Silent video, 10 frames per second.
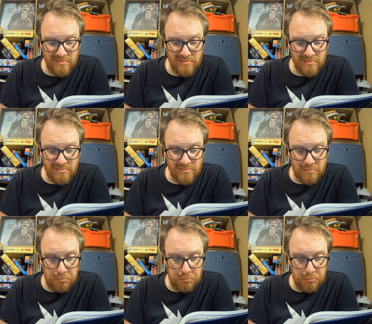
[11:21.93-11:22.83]

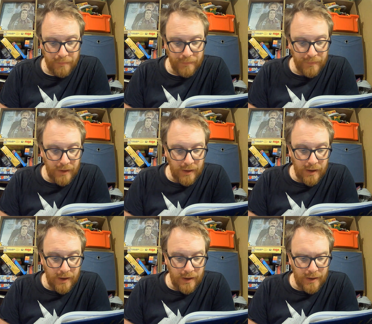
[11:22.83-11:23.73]

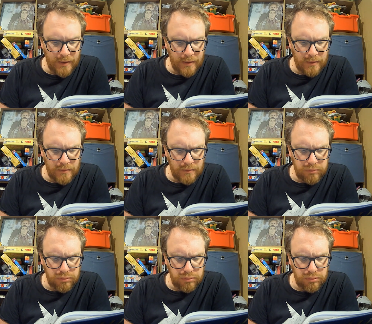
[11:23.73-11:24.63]

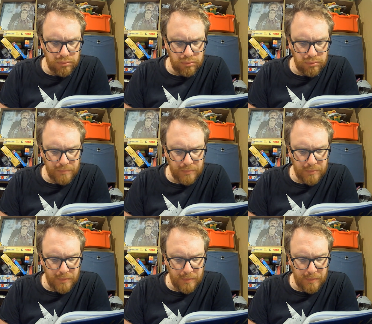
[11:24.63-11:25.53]
Nobody speaks.